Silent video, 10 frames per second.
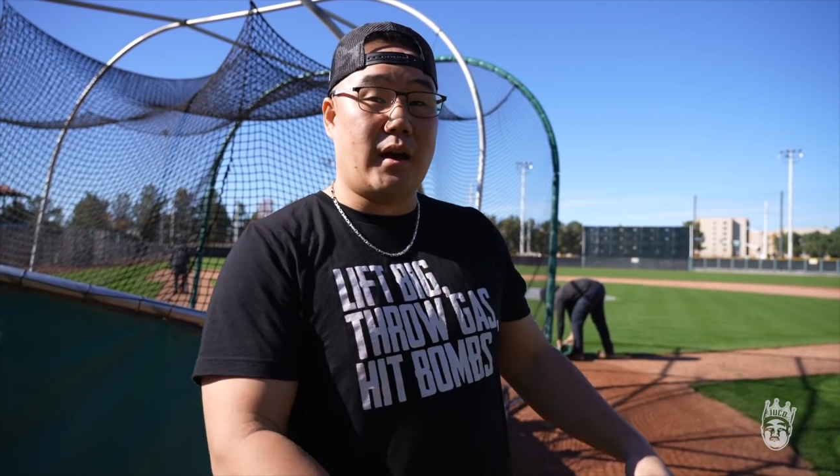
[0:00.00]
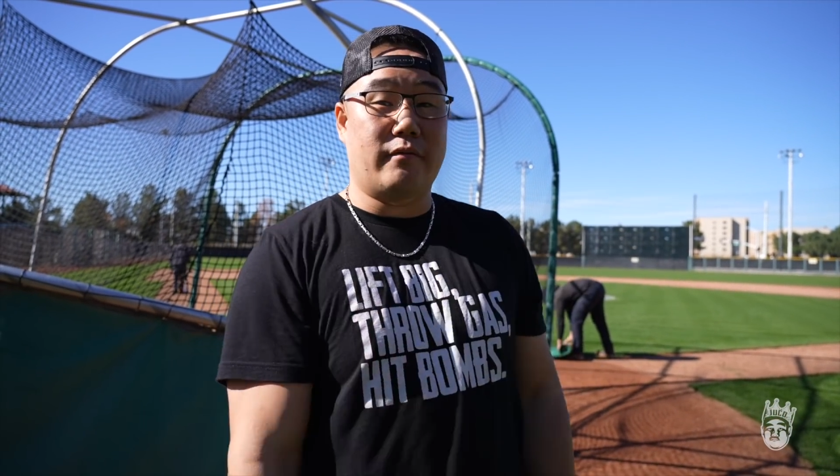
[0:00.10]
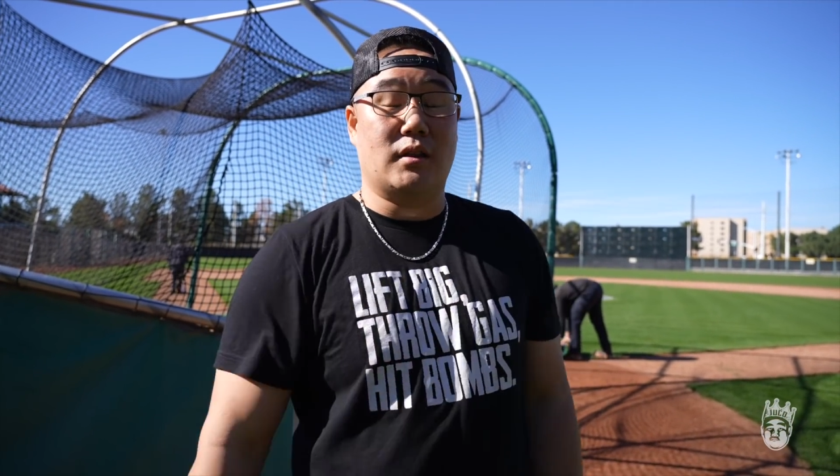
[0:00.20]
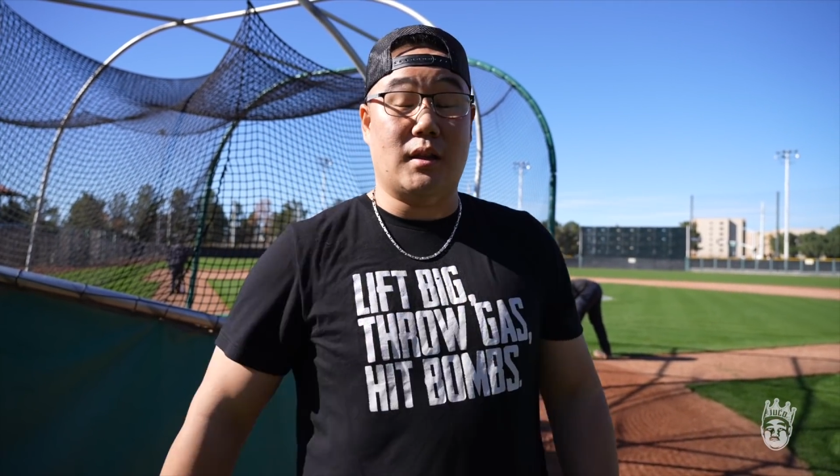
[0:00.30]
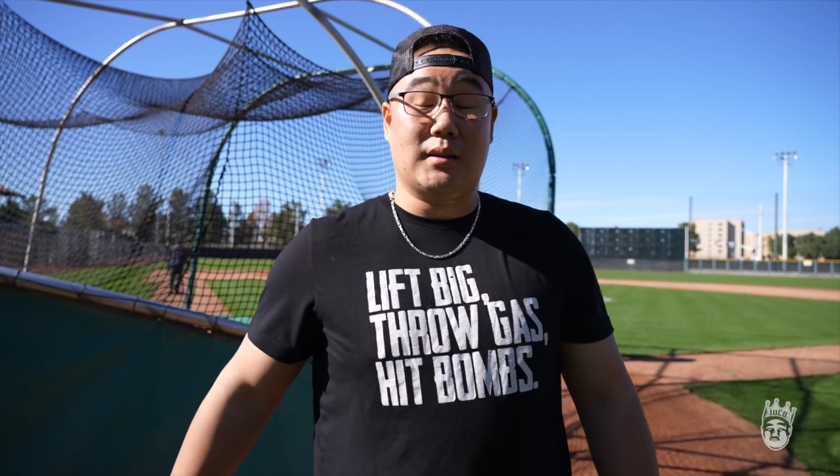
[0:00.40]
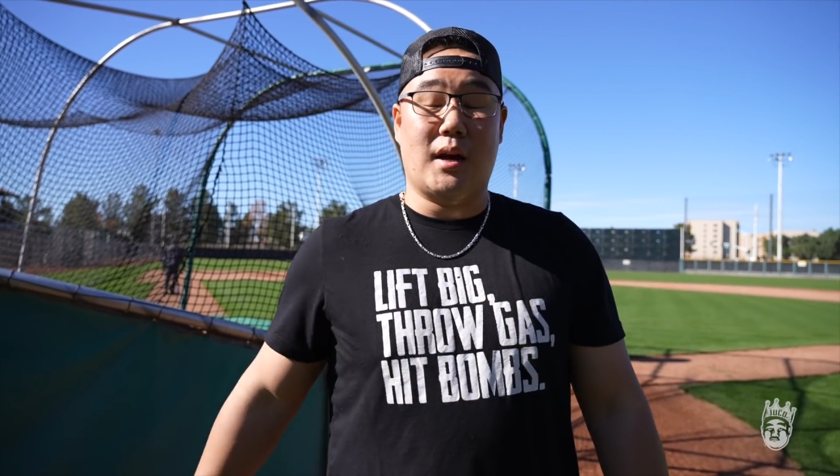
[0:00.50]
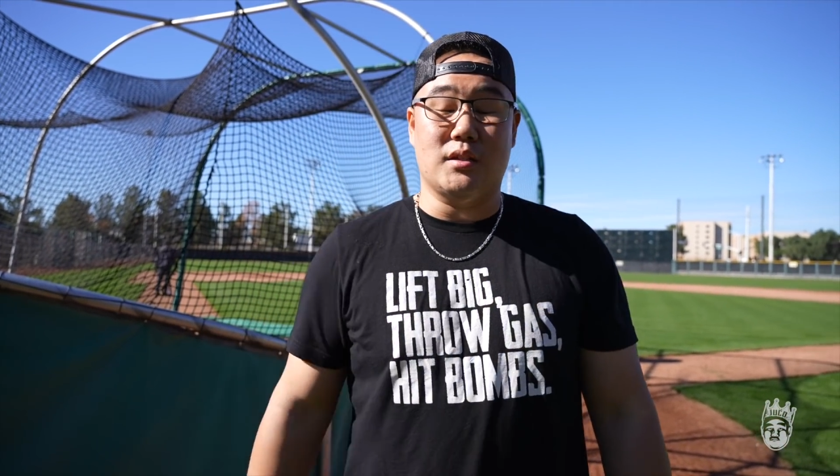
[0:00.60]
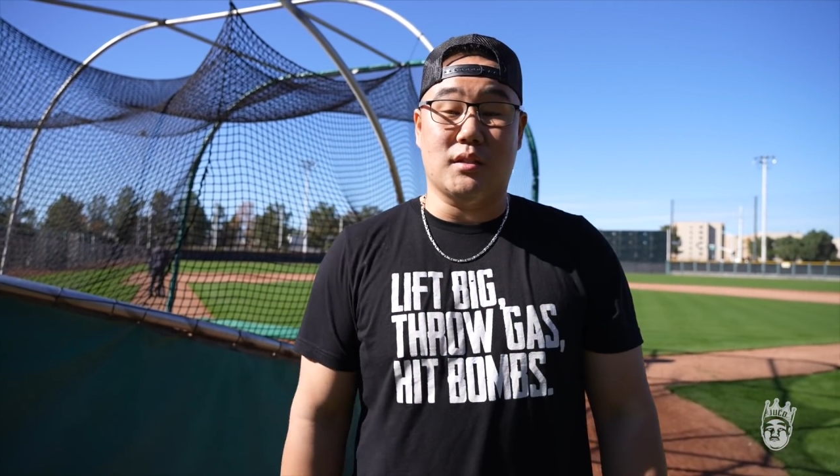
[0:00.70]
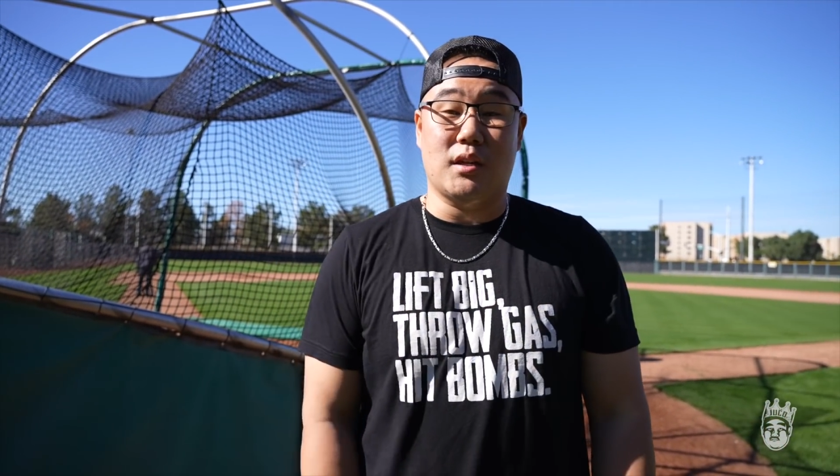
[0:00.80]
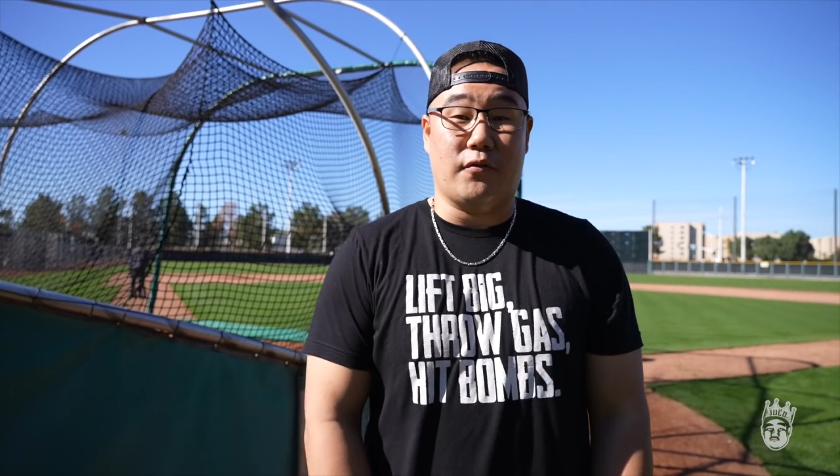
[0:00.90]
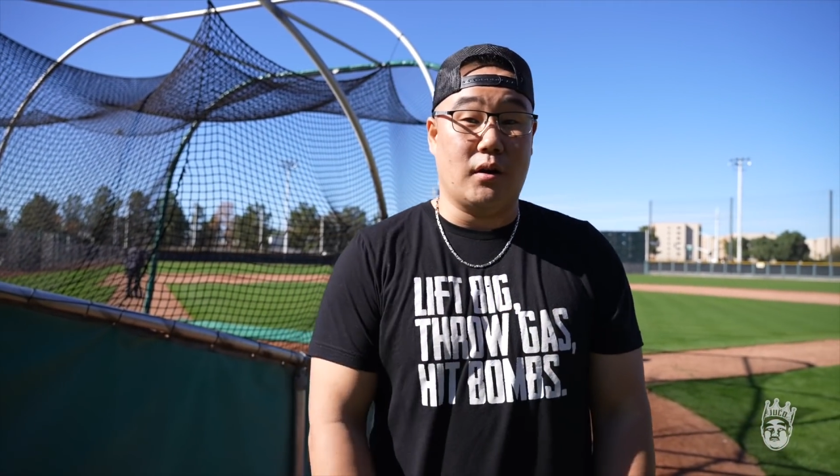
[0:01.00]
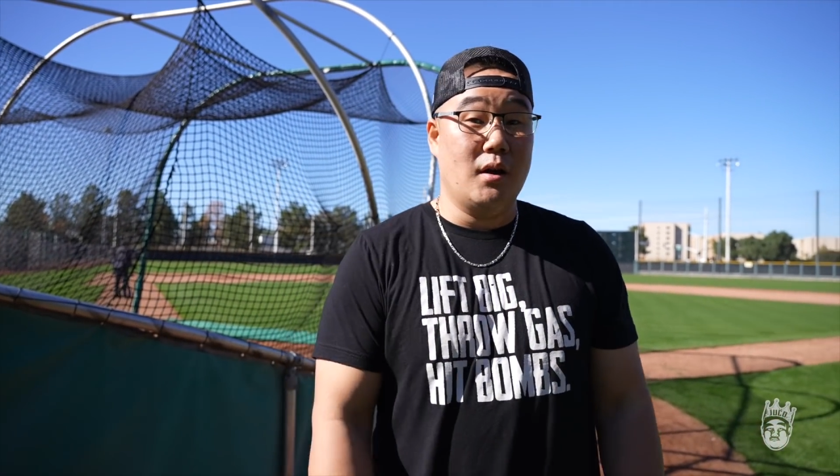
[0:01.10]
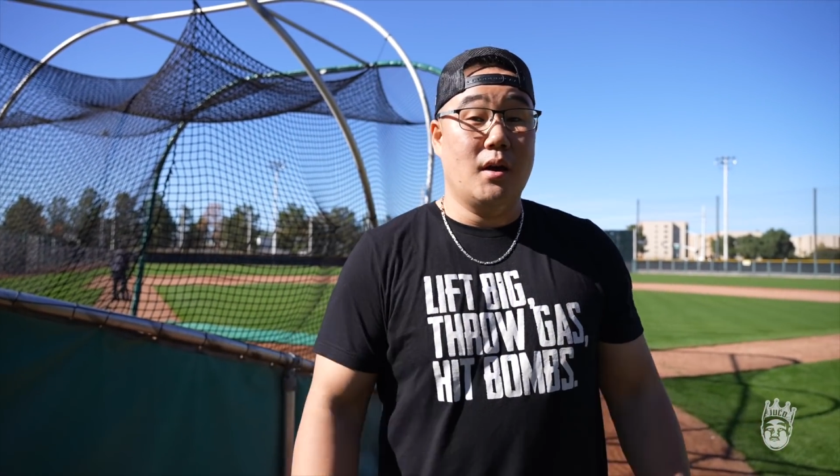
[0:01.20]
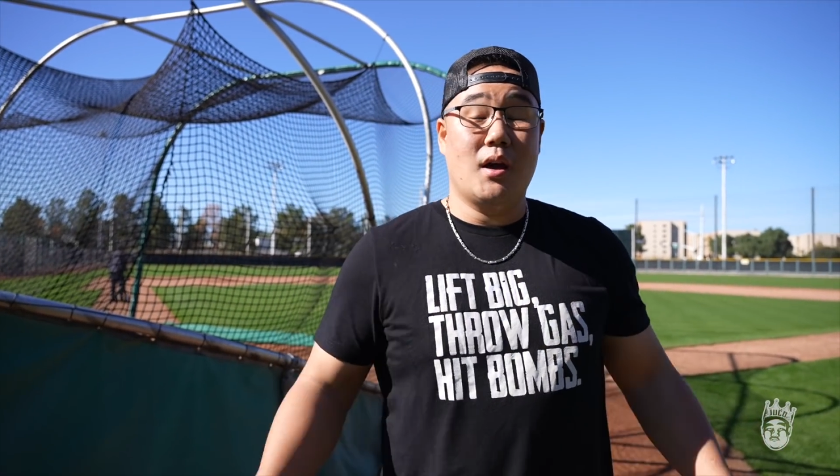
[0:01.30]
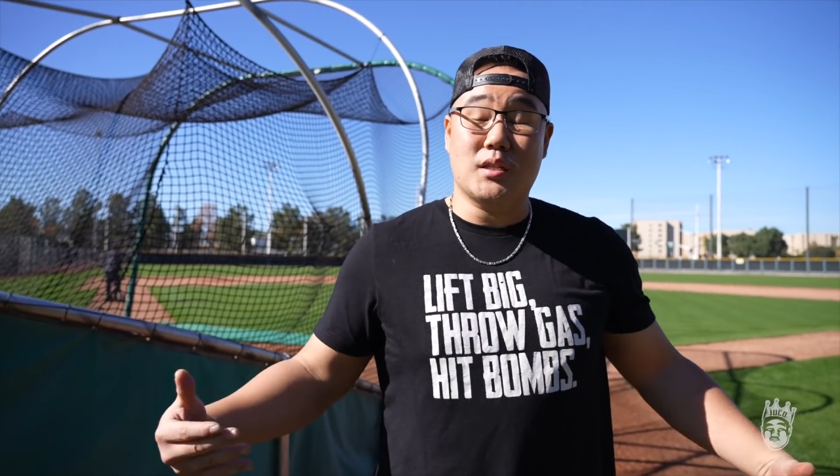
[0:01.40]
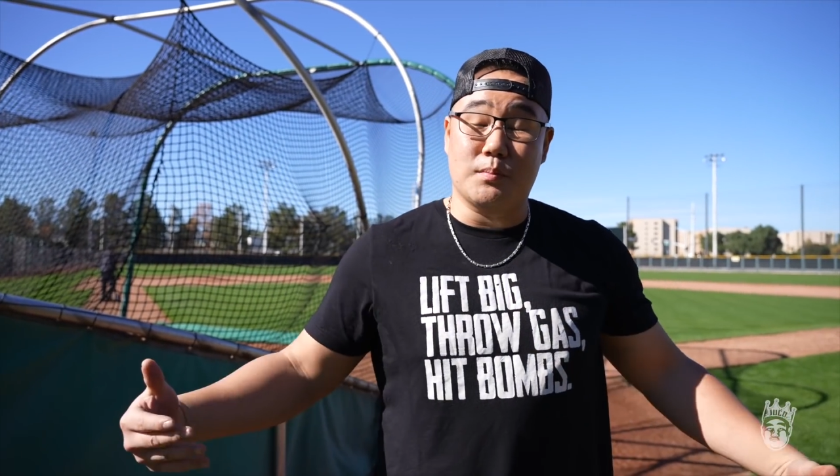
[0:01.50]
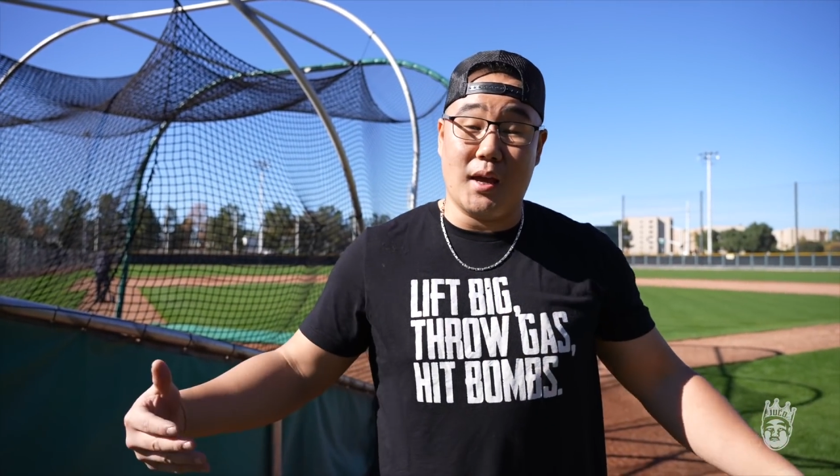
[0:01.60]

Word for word: and everything like that is just different. Hit some